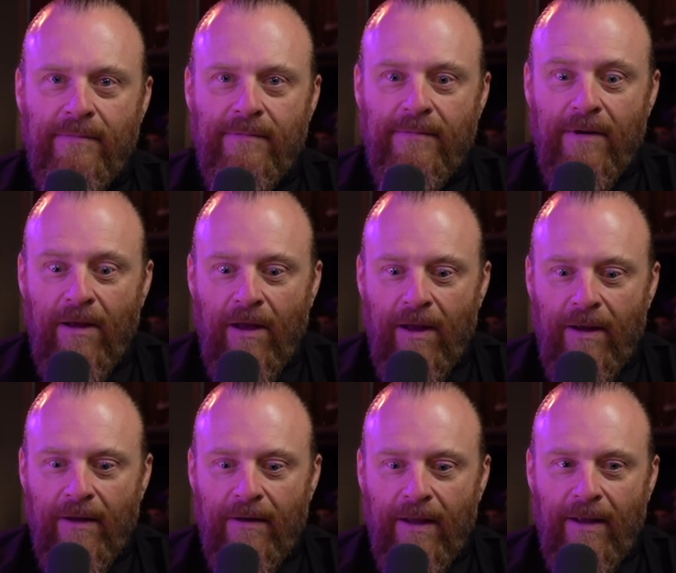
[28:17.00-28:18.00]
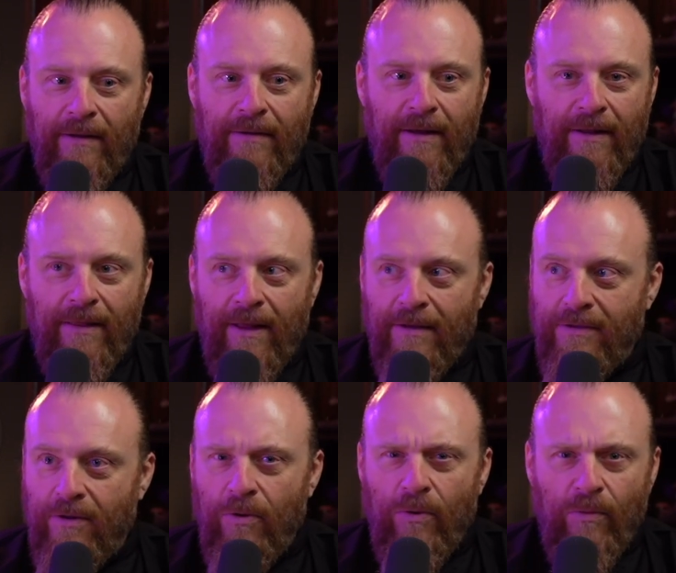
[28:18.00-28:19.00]
nine, eighteen
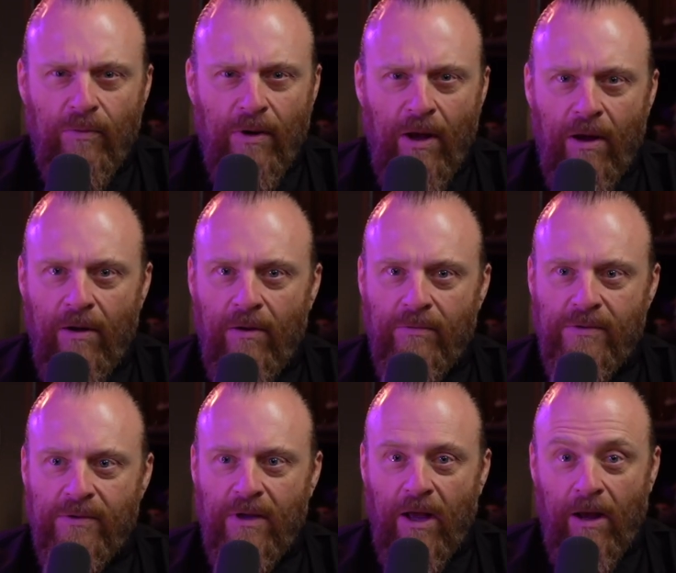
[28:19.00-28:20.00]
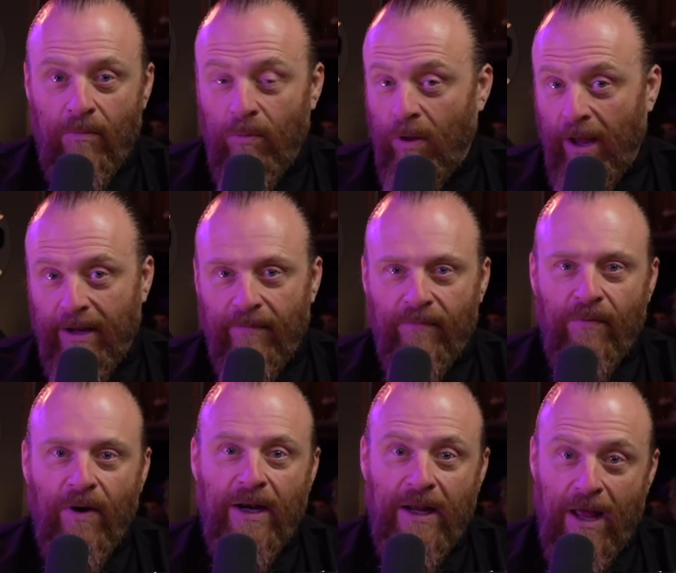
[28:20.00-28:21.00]
thousand. Who knows? Uh, well, I can
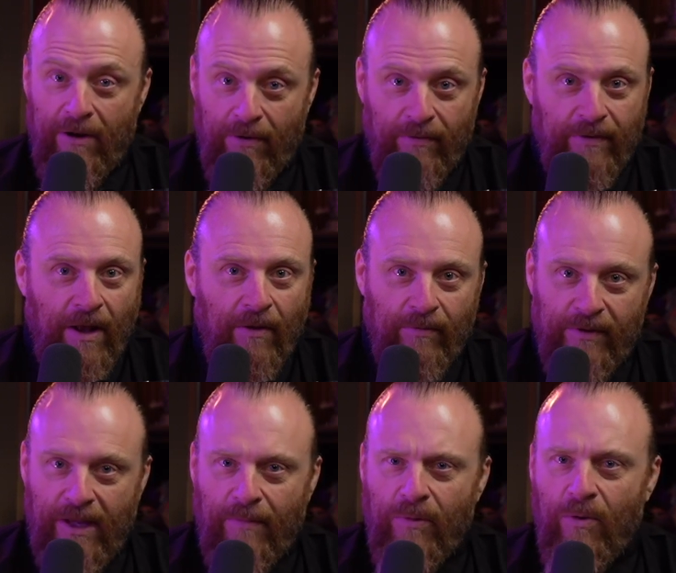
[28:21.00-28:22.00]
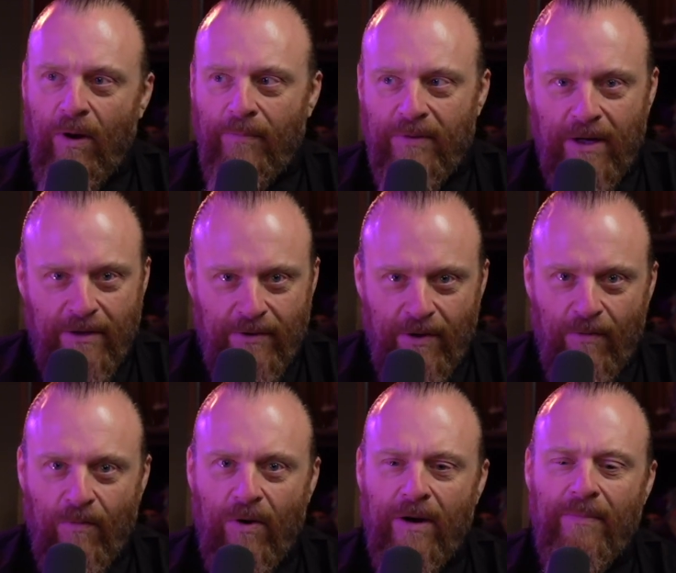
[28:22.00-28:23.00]
find out. I'll I'll keep you updated. Don't
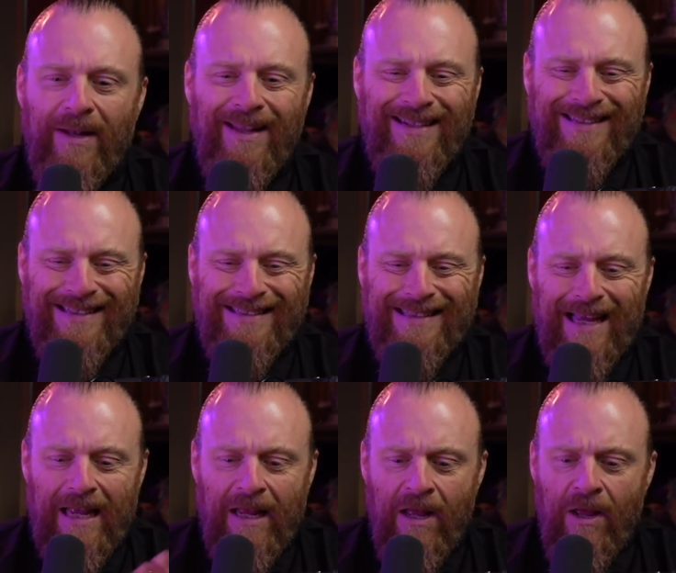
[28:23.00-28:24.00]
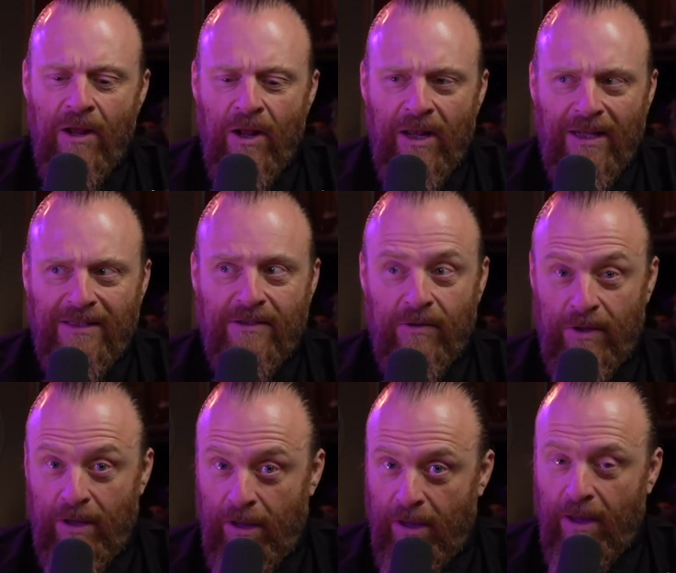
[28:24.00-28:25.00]
worry. But let's just say, let's
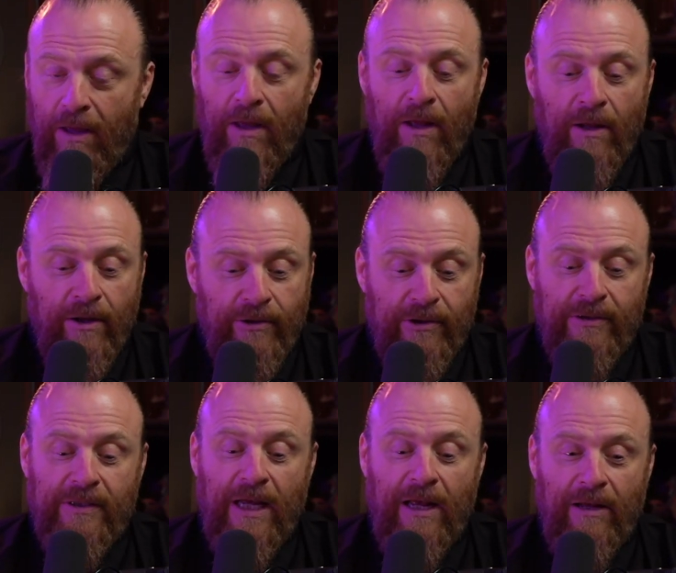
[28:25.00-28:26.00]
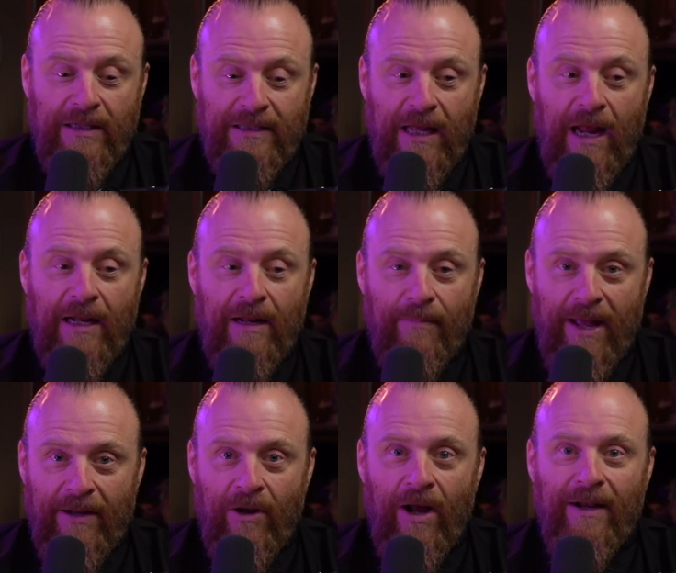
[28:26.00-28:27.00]
yeah, let's just say it started
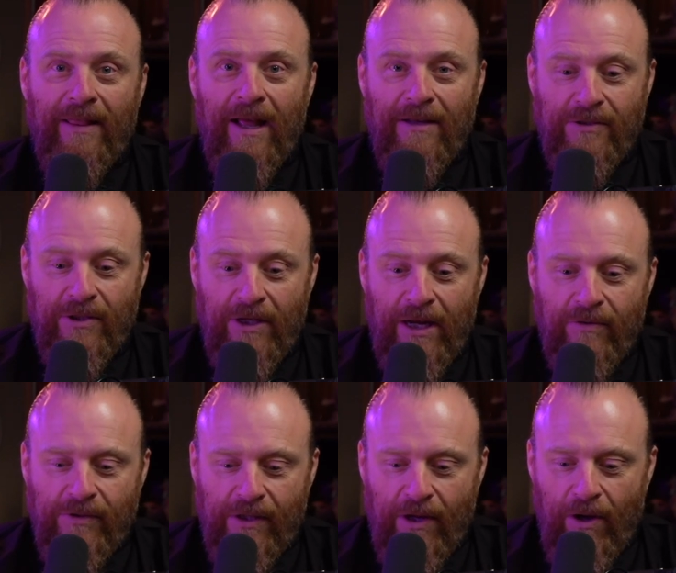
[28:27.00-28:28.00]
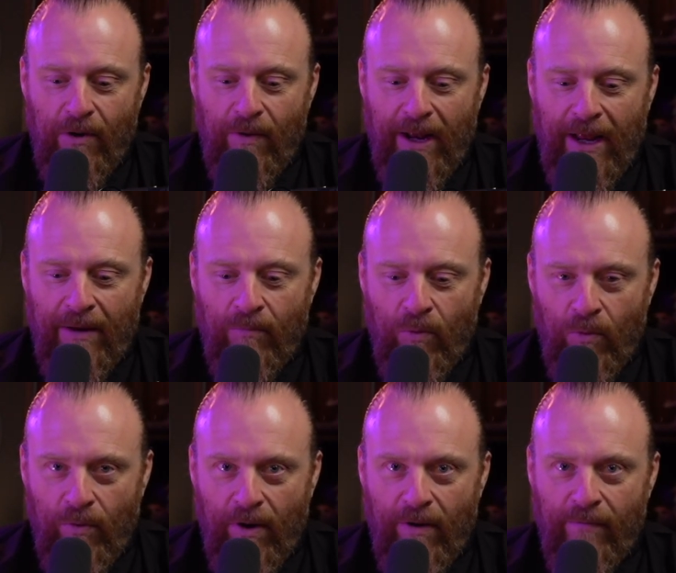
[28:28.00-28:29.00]
about nine thousand years ago, and
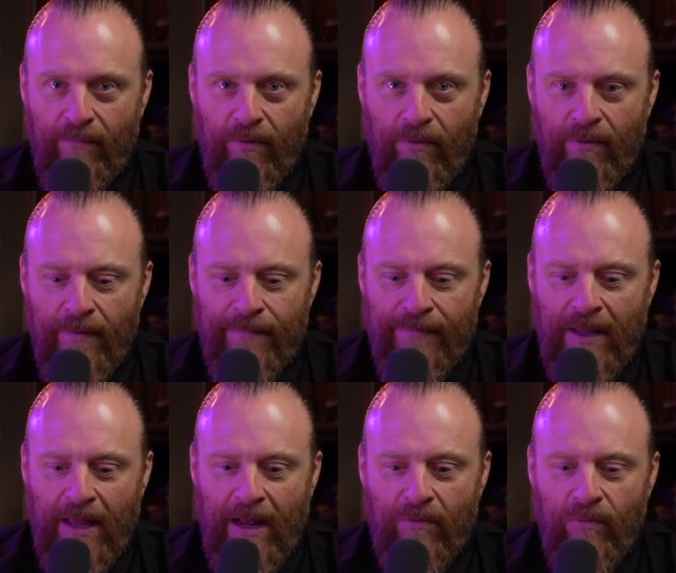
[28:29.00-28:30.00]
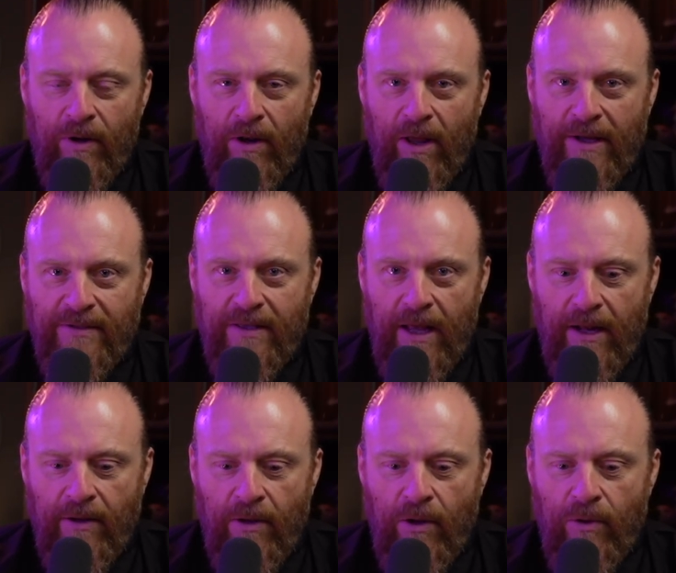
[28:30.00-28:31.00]
moreover, and realize that
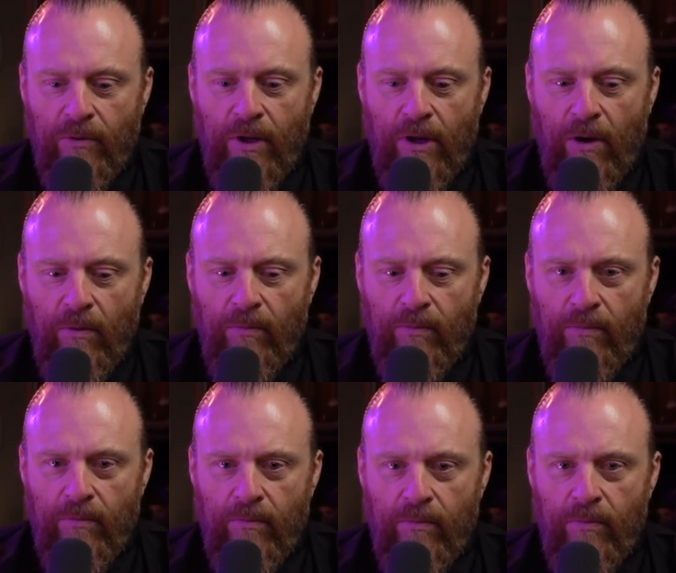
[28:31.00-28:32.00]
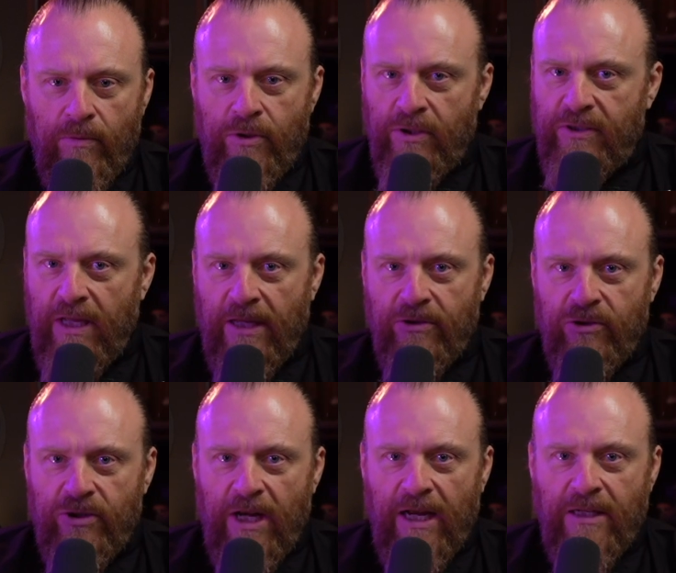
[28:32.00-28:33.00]
you know, just as
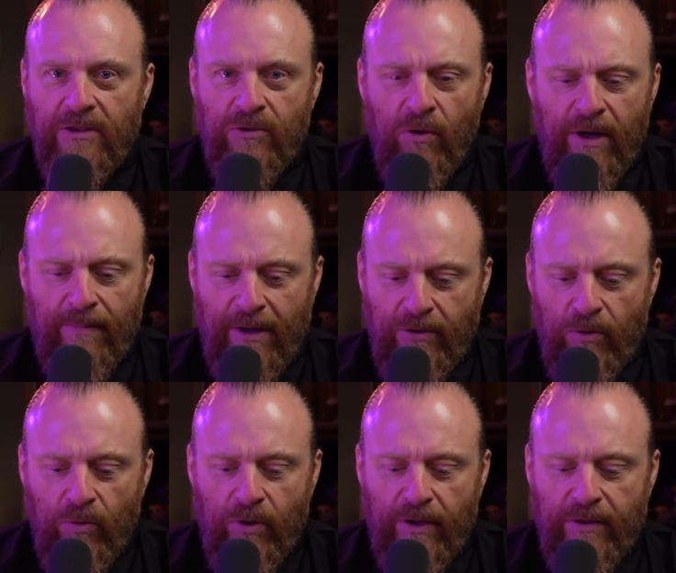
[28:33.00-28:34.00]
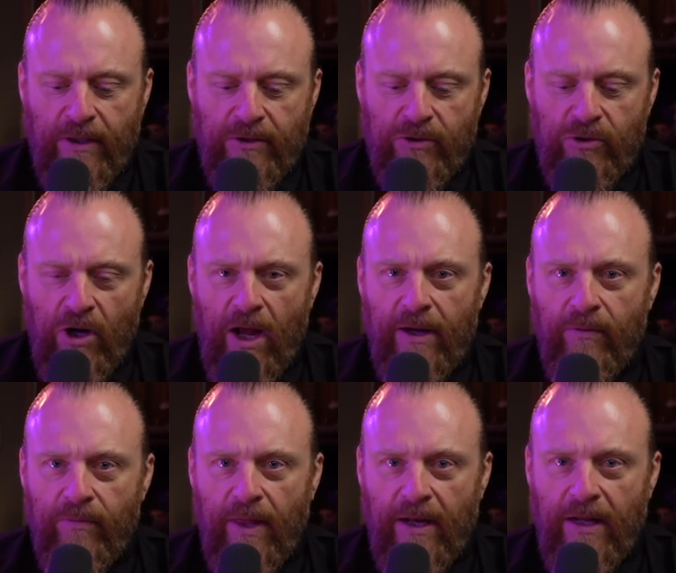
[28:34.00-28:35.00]
Jade is talking about, you look at this
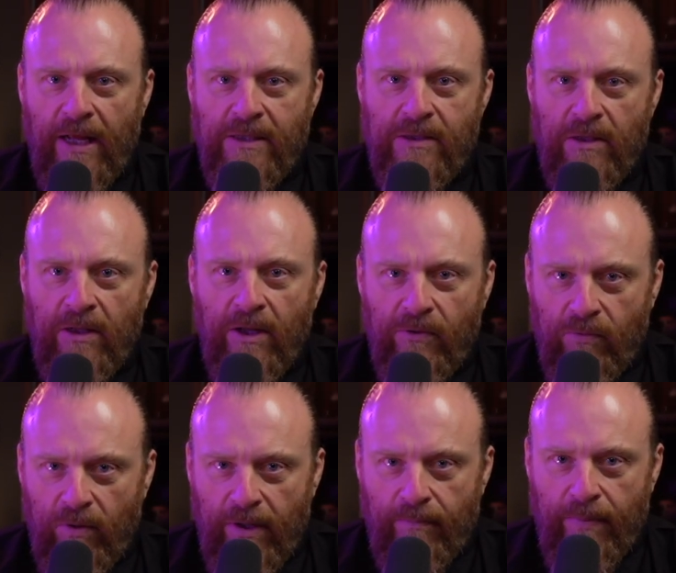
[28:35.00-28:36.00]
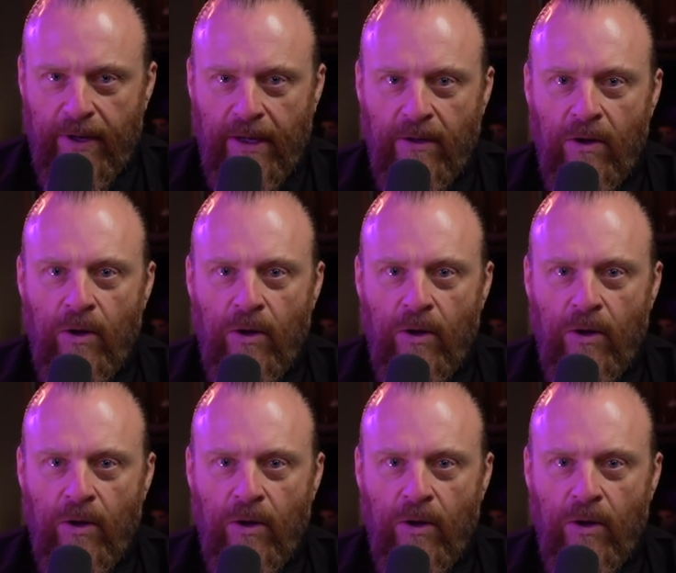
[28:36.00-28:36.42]
child that is literally being,